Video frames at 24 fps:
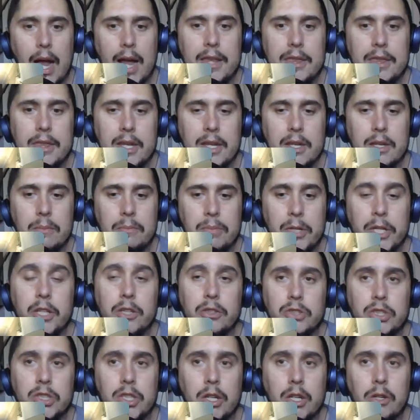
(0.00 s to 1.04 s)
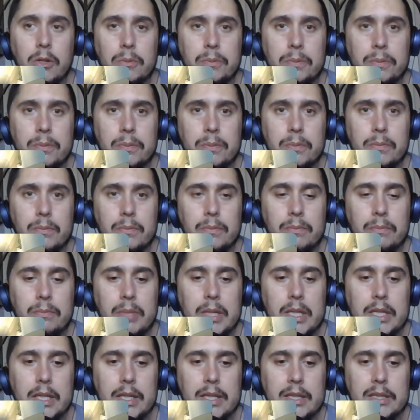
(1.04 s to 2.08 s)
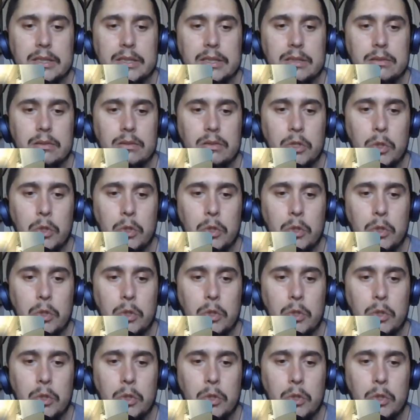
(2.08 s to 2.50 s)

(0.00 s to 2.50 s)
I think a bigger scope, because